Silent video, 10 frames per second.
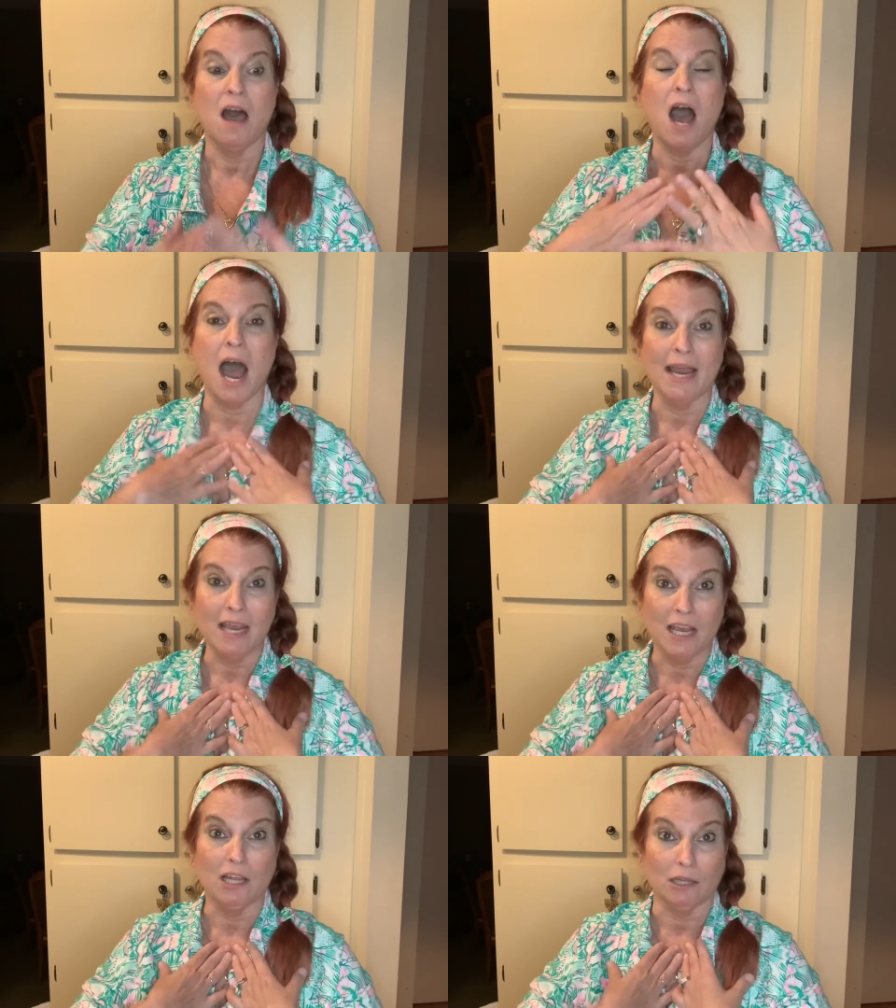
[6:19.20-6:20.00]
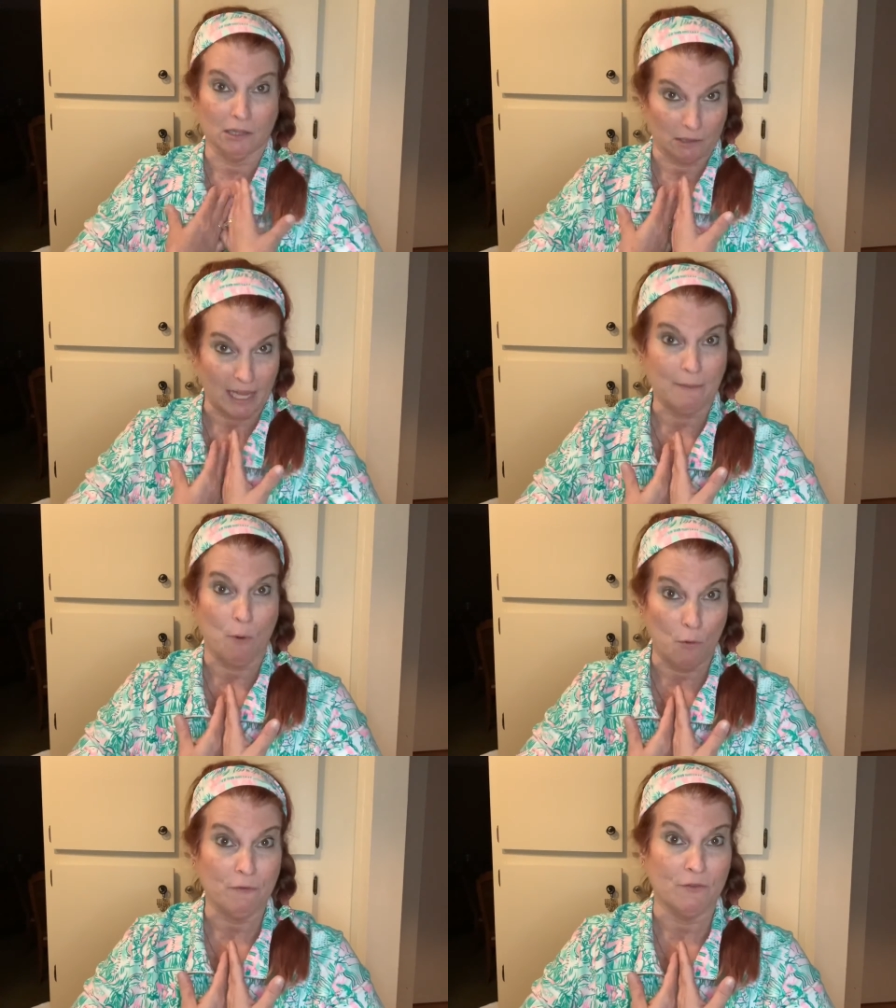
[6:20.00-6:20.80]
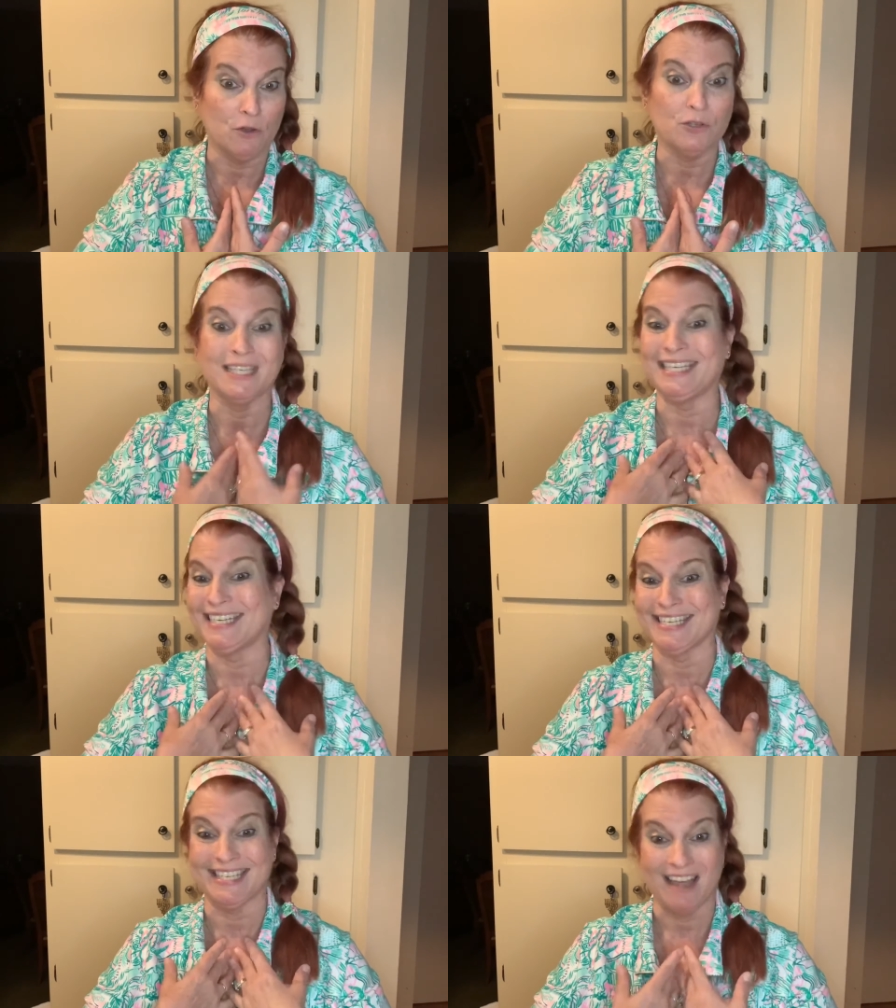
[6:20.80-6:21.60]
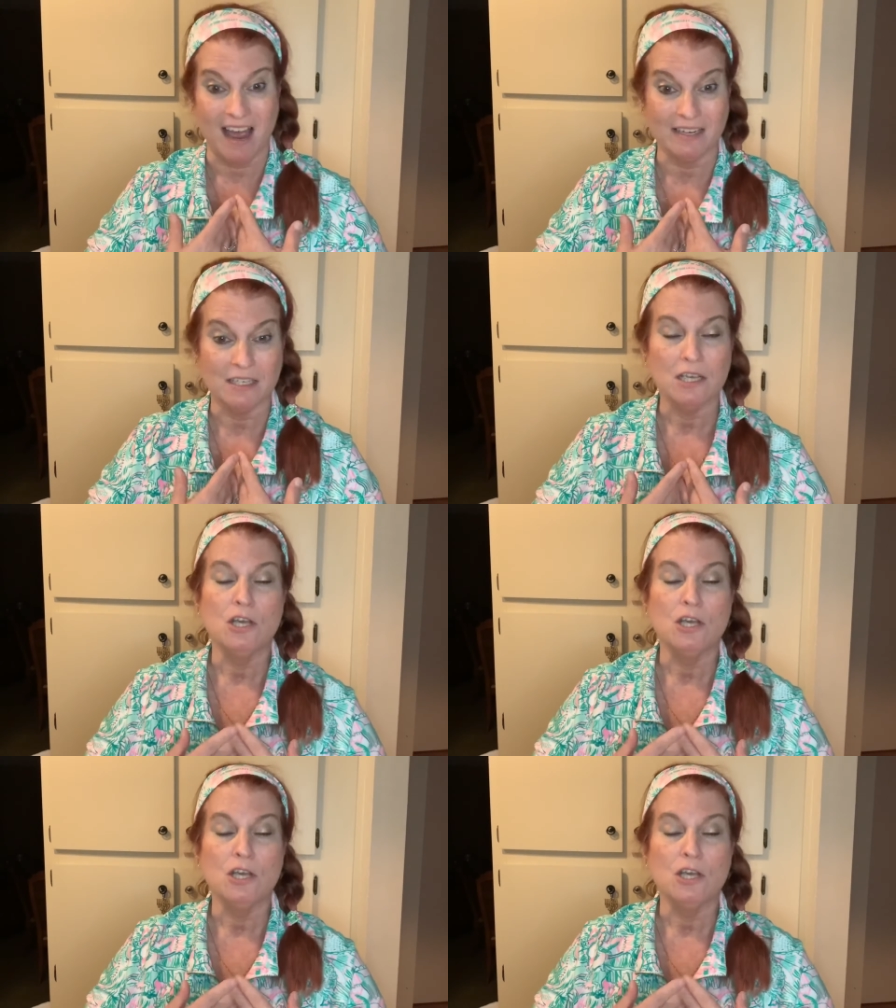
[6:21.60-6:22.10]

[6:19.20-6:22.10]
I like both of those, he does not.